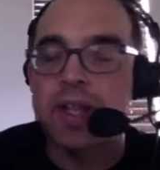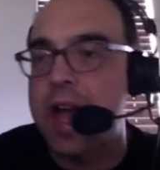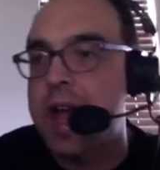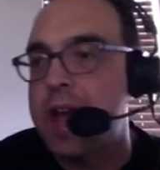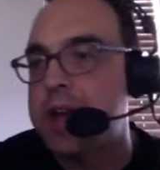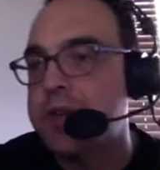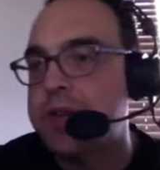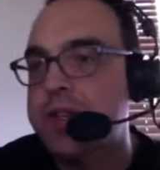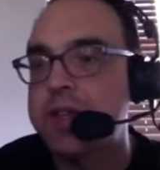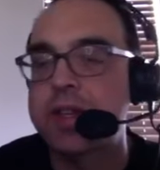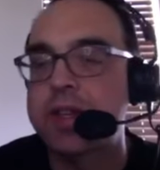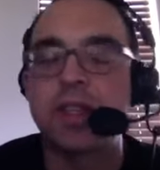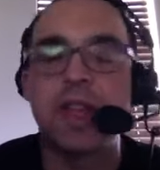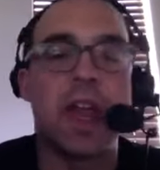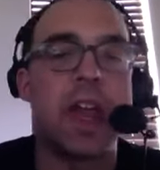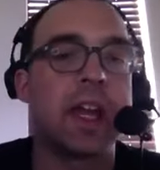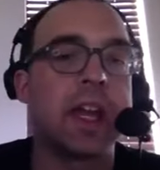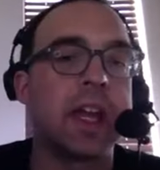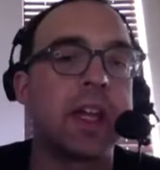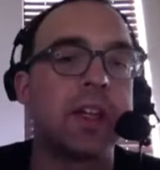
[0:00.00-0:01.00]
Anderson's
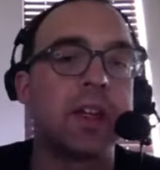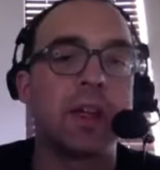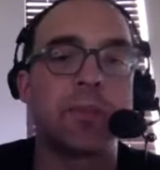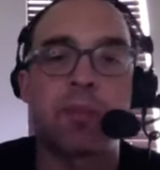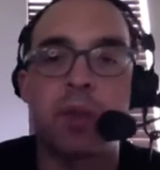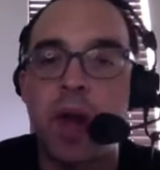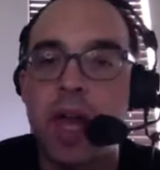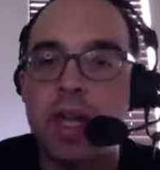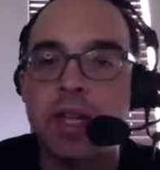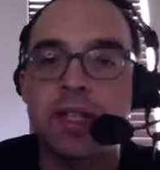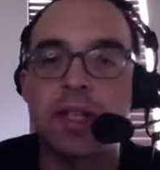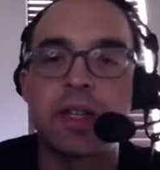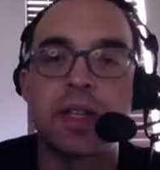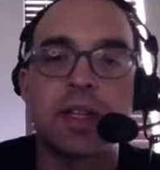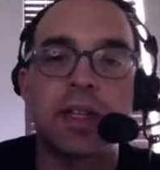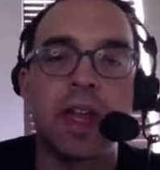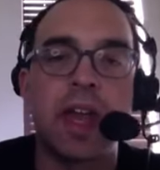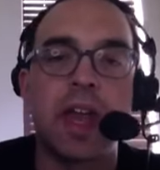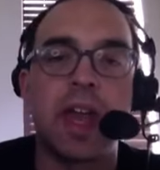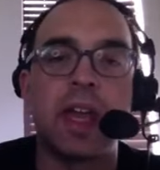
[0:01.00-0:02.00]
staying in, Goodbranson's
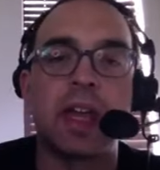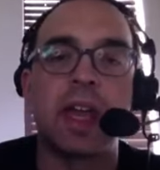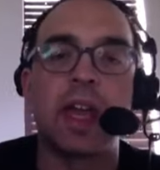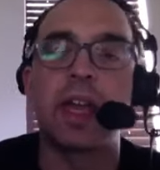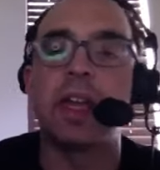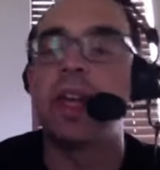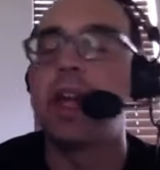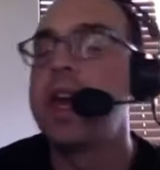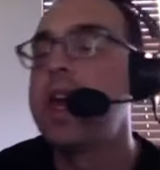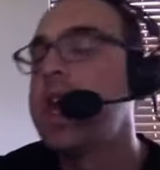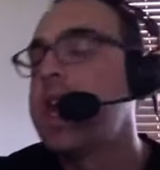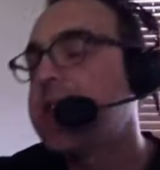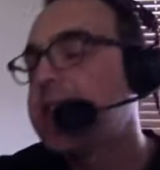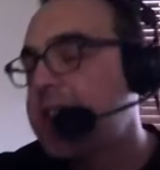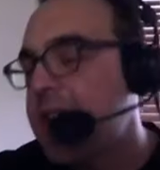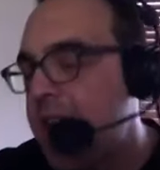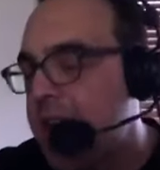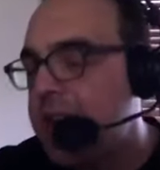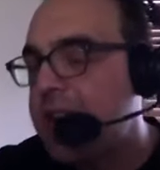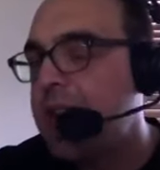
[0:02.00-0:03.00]
staying in,
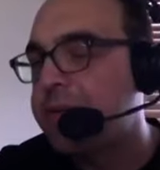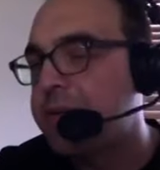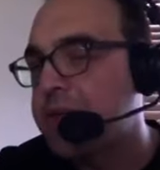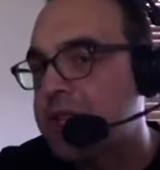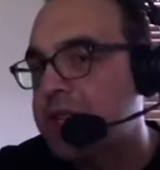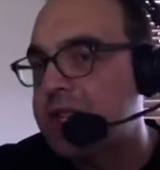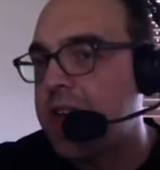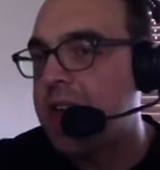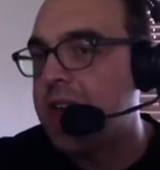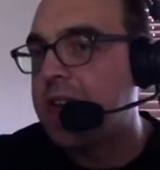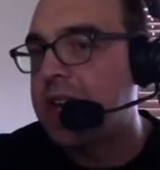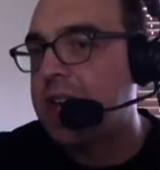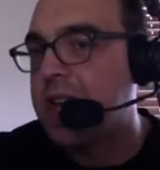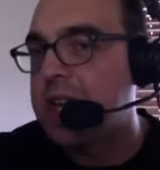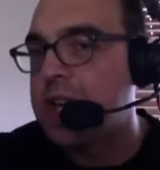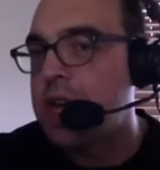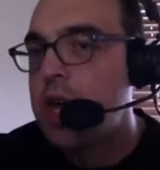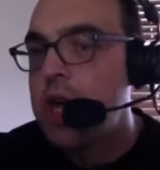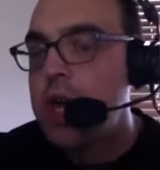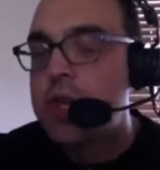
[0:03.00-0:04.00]
Tanev is staying
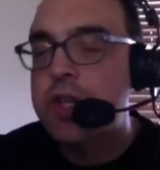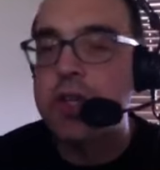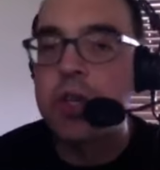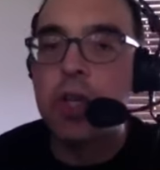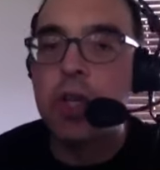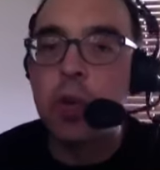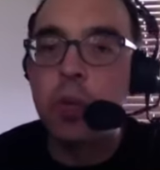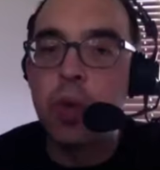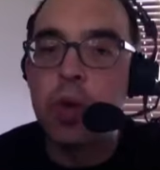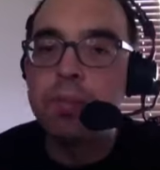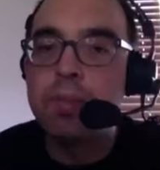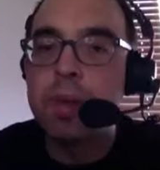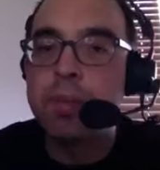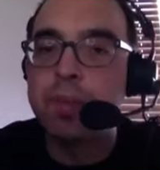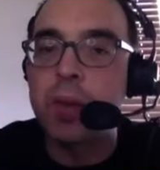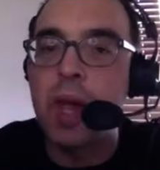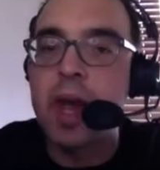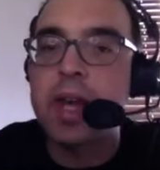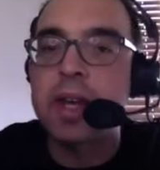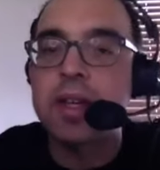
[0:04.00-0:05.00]
in, so you would be
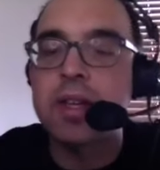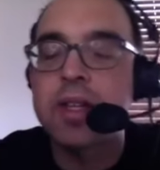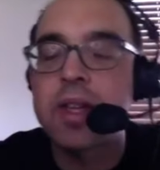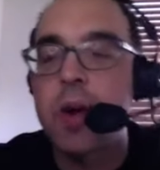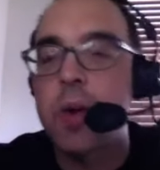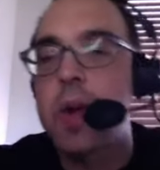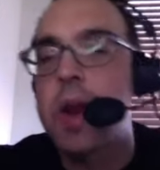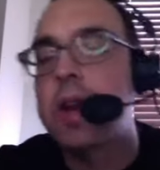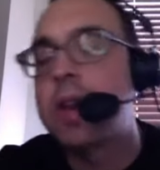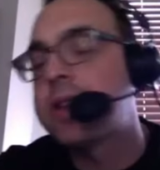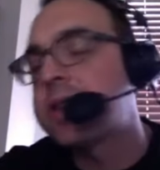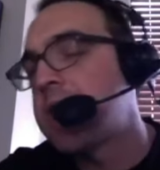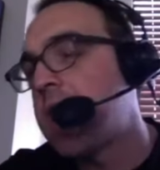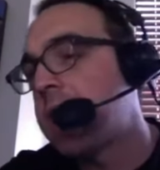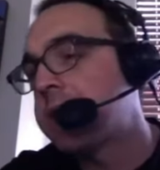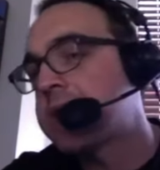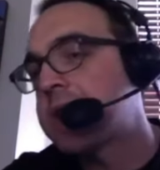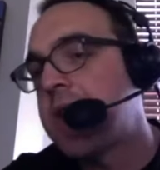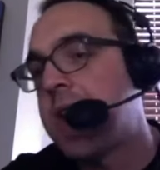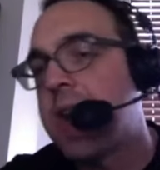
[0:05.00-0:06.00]
playing Stone on his
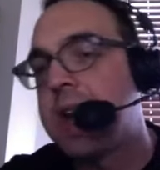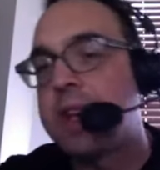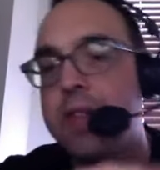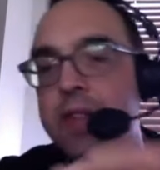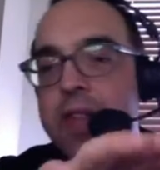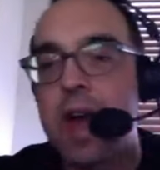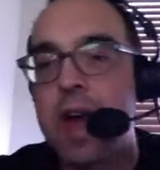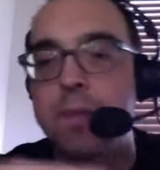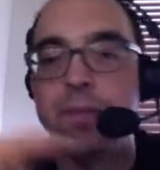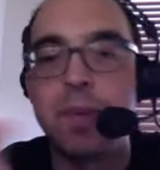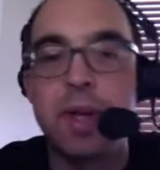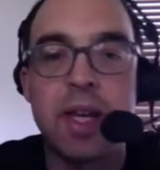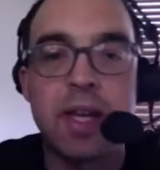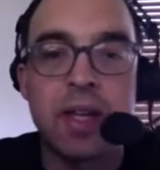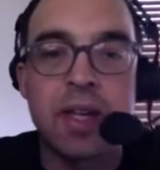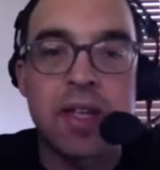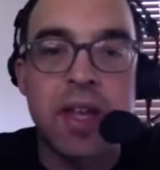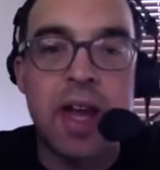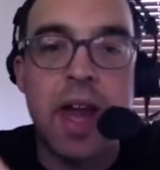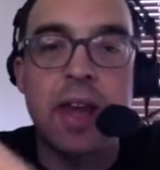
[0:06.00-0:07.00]
offside. That being
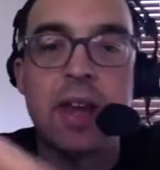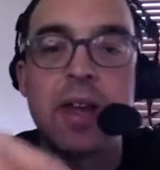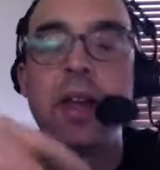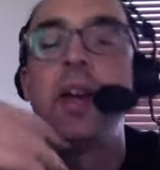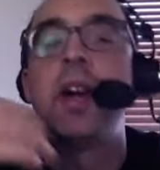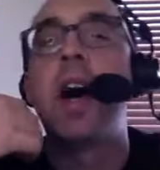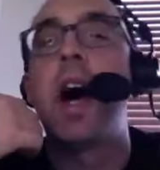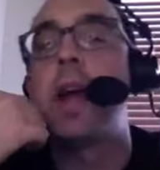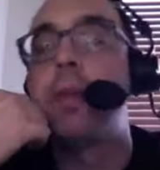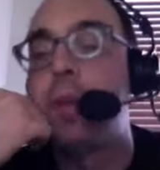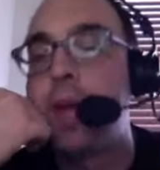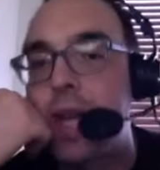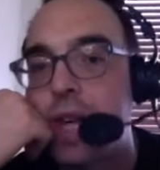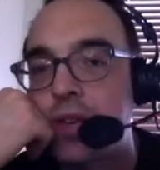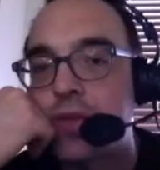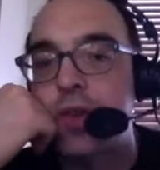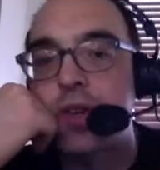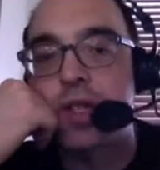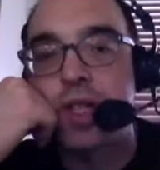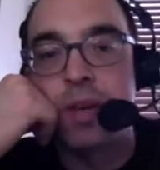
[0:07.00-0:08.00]
said, I'd be
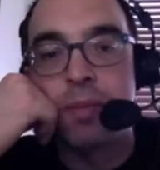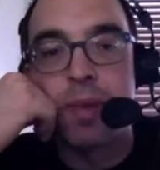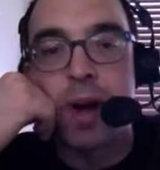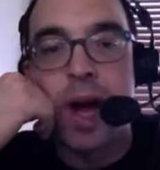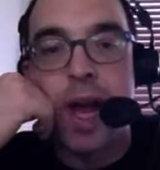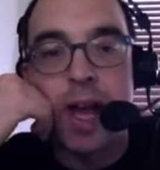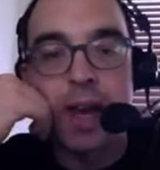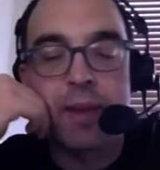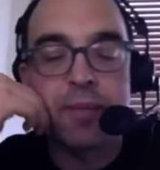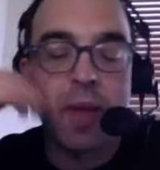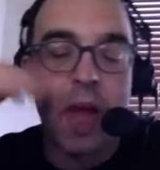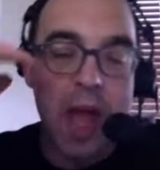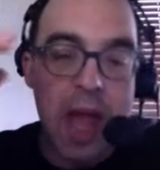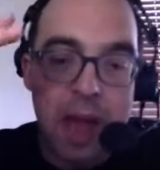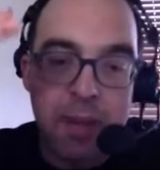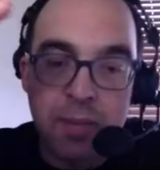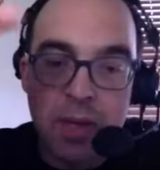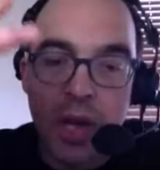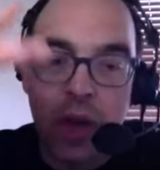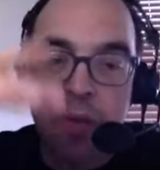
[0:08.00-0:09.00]
interested by it. I
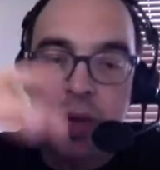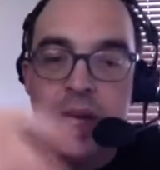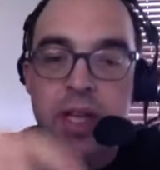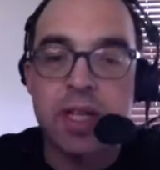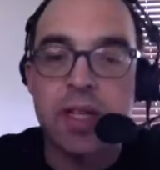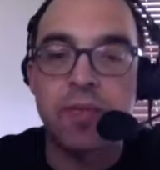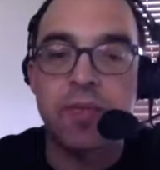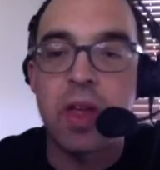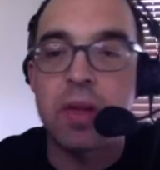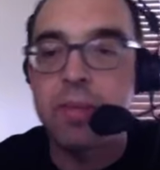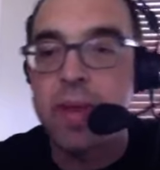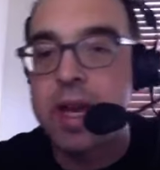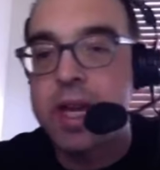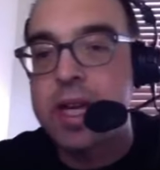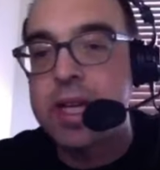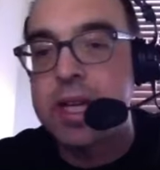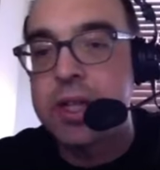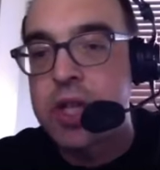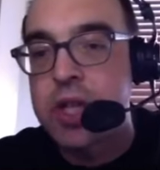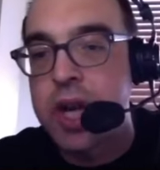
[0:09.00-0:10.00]
am curious if they make
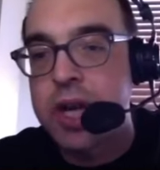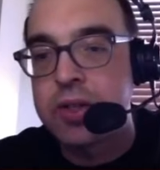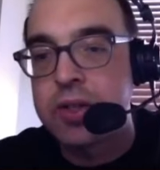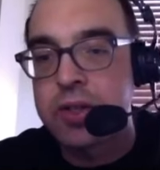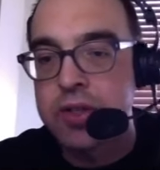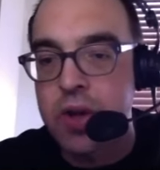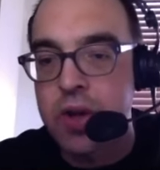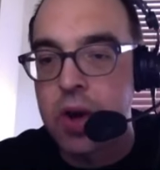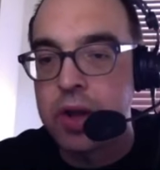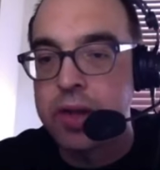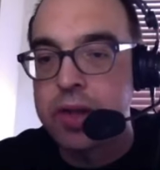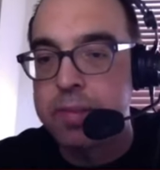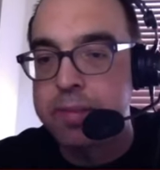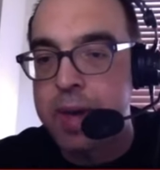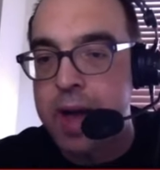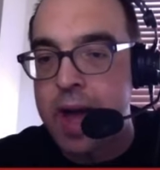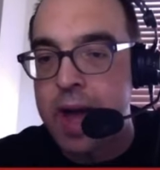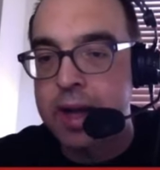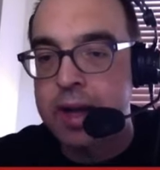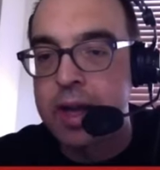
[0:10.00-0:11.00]
any changes on the
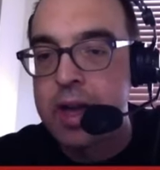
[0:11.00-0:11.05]
back.